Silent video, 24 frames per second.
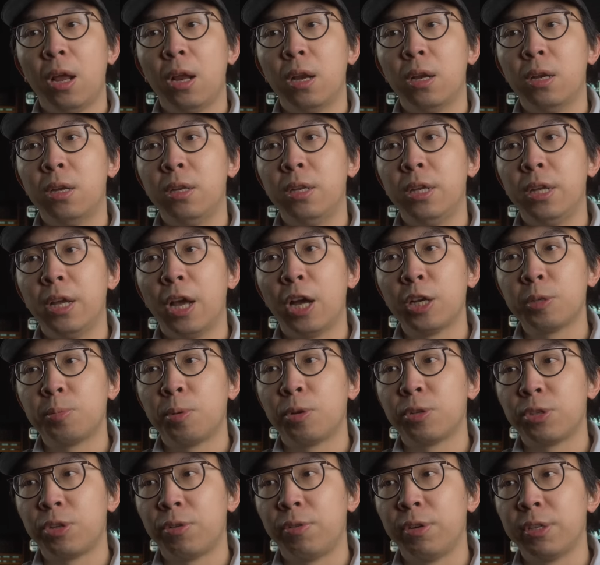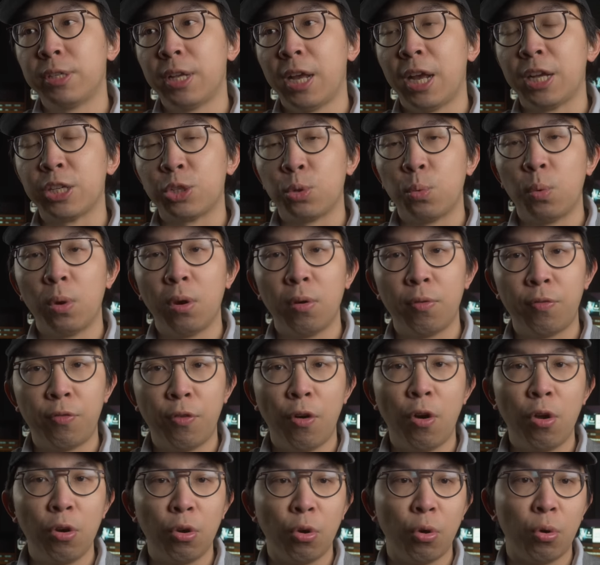the Xbox Series X will
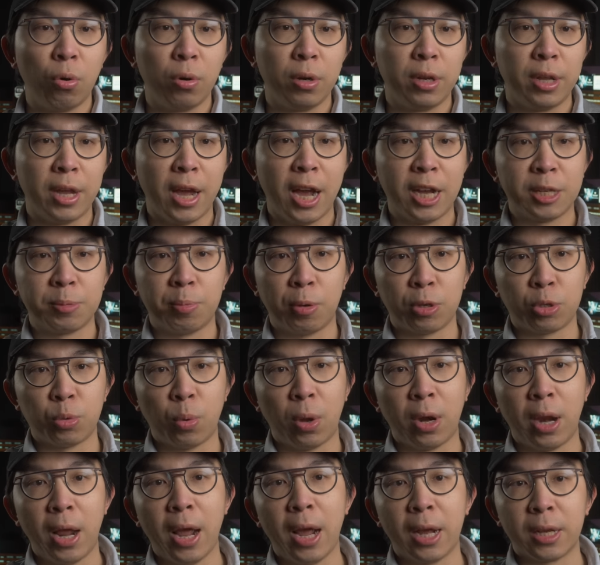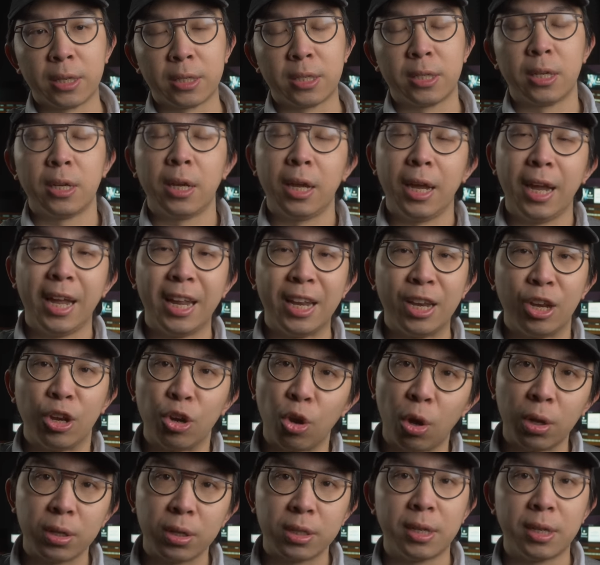follow the Xbox One X in
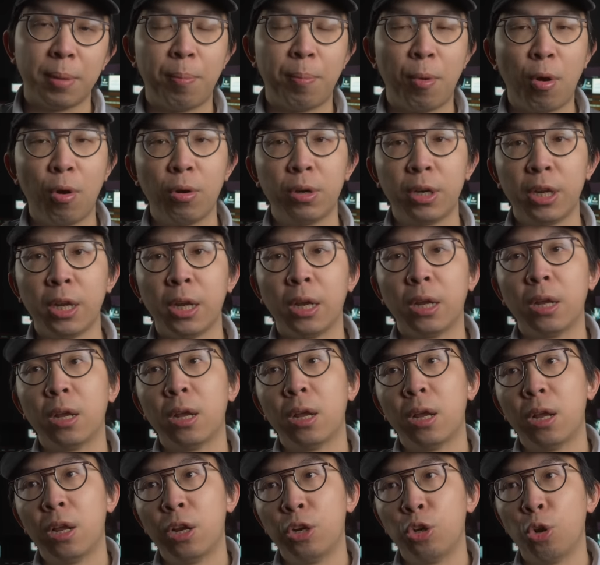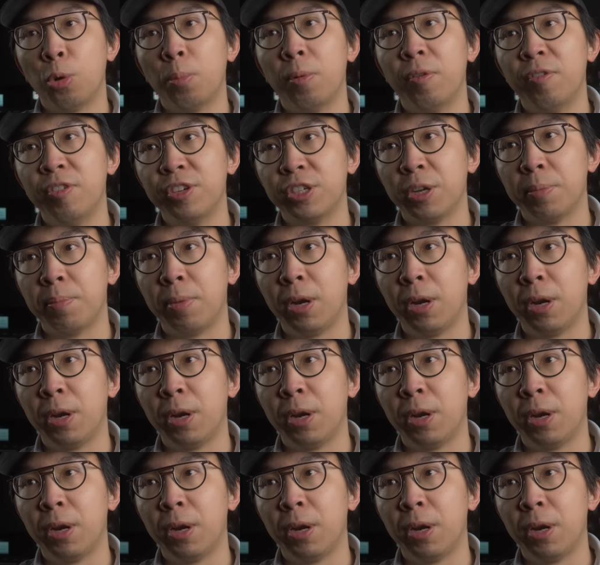not supporting Dolby Vision